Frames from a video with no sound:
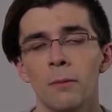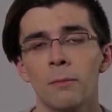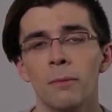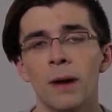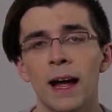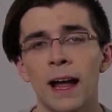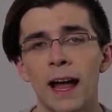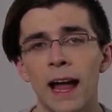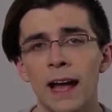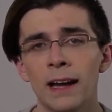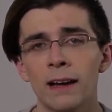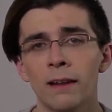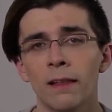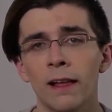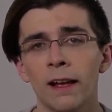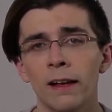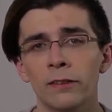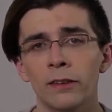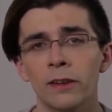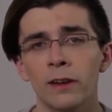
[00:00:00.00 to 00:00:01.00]
by
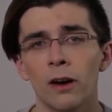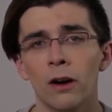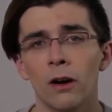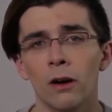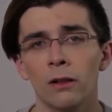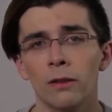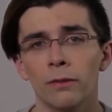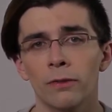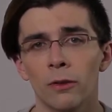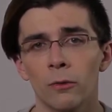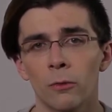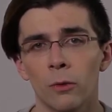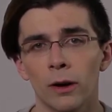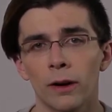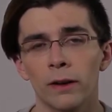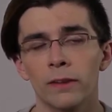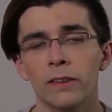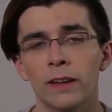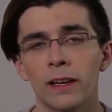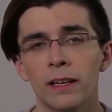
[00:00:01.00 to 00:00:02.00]
analyzing all of the
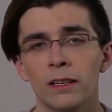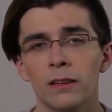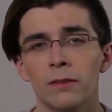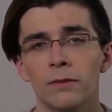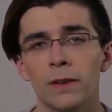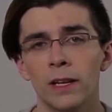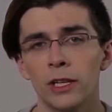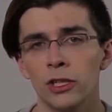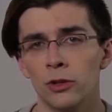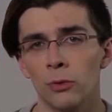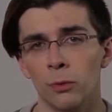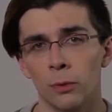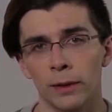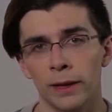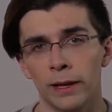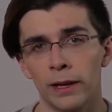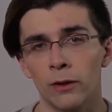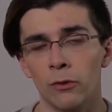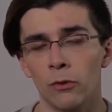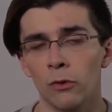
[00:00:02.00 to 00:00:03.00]
words
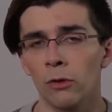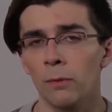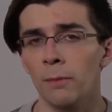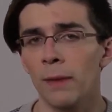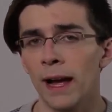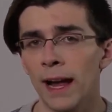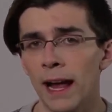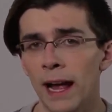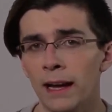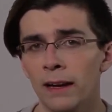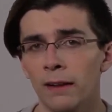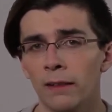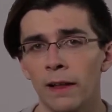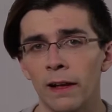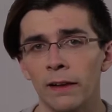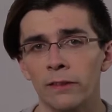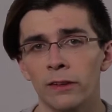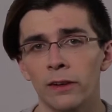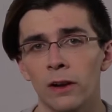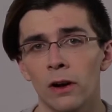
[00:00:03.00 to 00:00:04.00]
individually or by
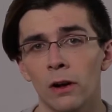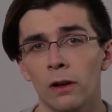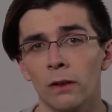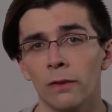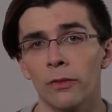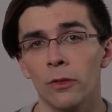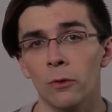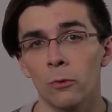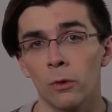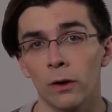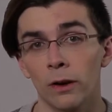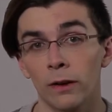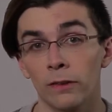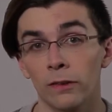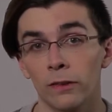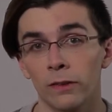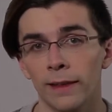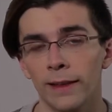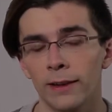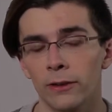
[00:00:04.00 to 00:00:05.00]
analyzing all of the
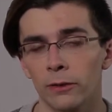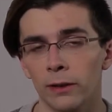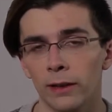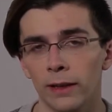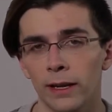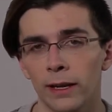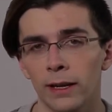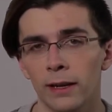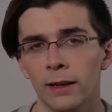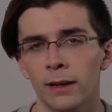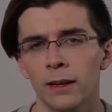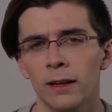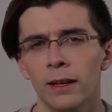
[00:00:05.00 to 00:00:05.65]
words literally.